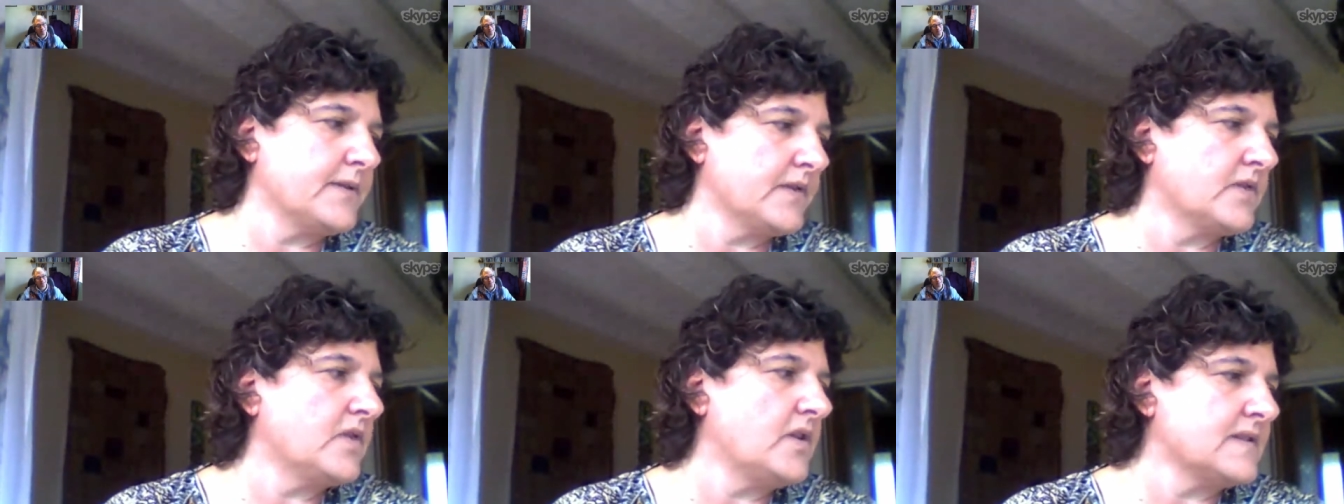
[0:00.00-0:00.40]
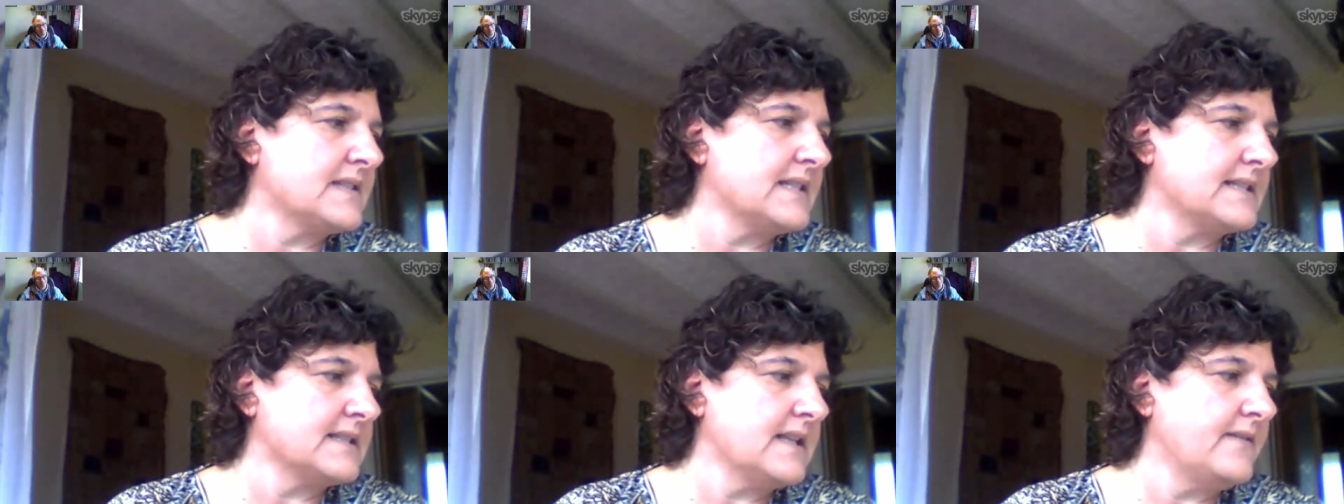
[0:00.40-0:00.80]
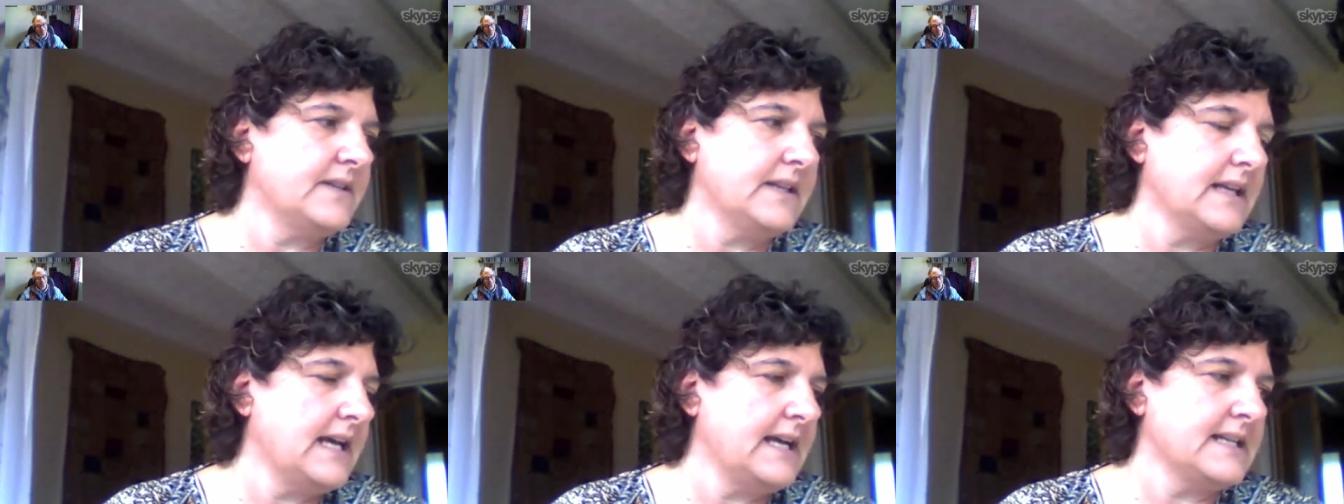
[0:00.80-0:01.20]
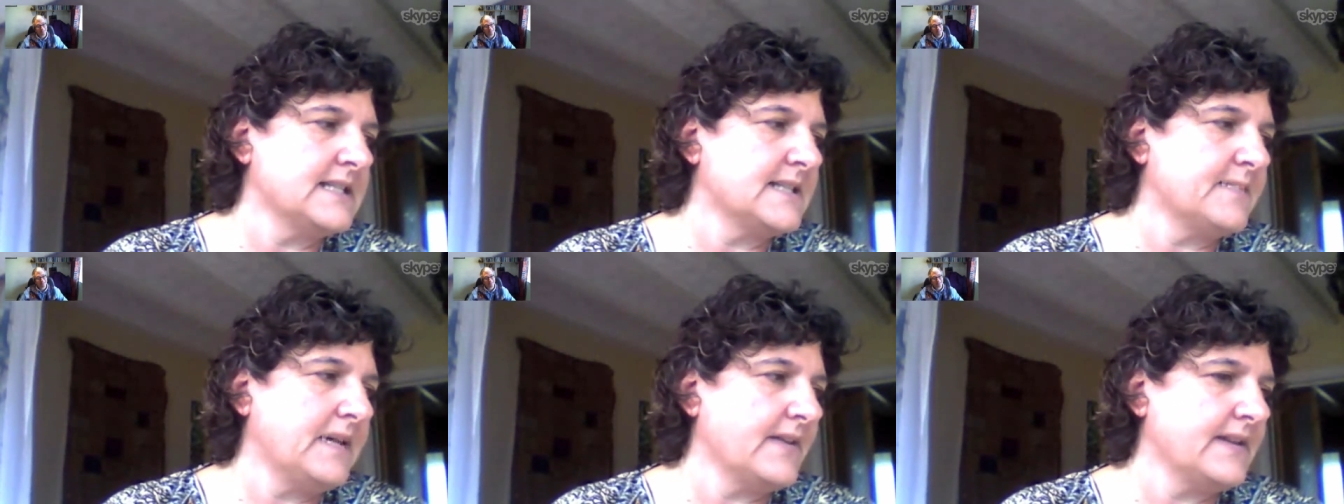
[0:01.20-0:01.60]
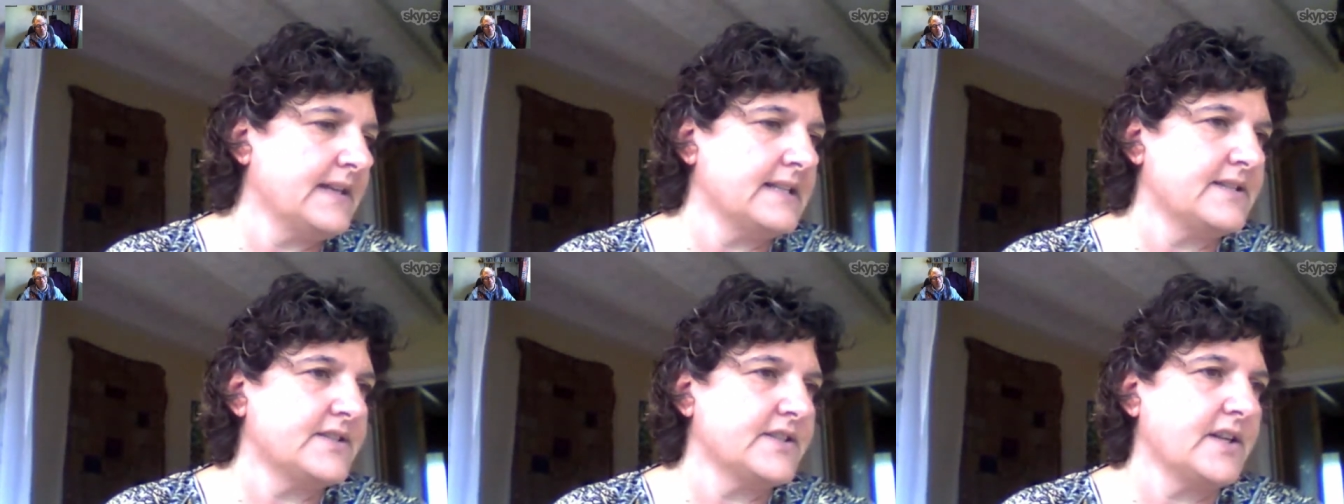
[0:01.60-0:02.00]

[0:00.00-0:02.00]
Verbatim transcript: The course has lovely lines about this.